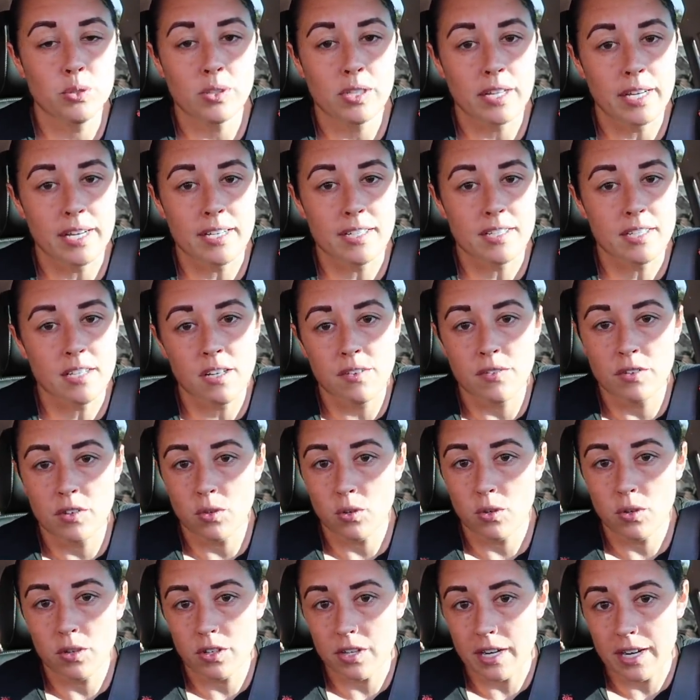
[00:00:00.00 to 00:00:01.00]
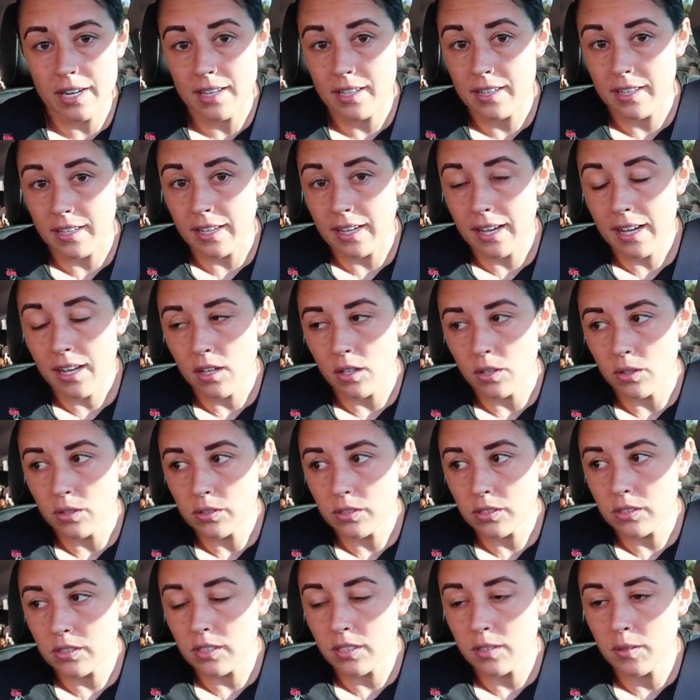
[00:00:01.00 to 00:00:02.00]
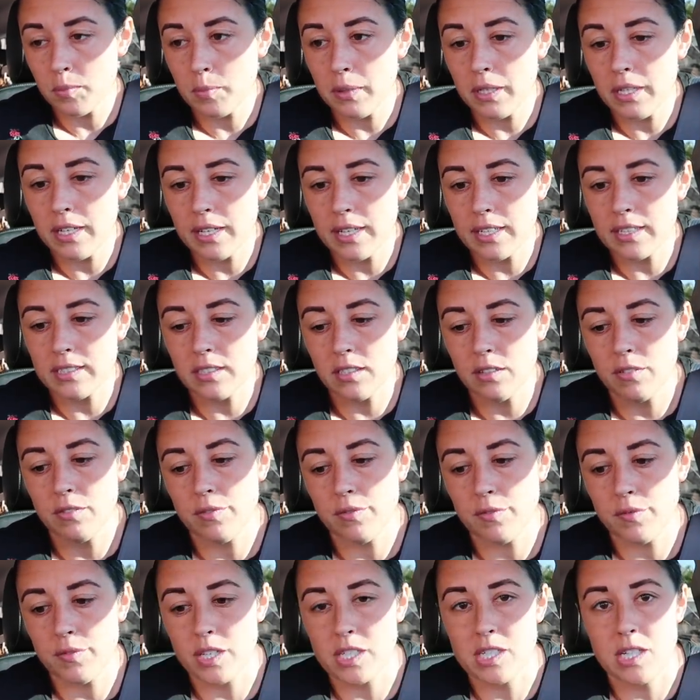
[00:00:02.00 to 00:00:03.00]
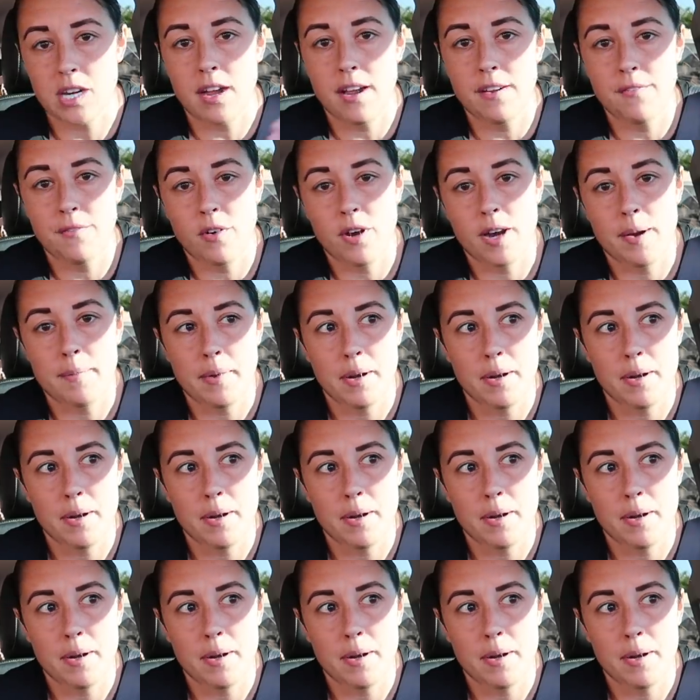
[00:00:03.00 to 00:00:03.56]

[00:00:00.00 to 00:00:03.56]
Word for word: late to even order anything else because of the time frame.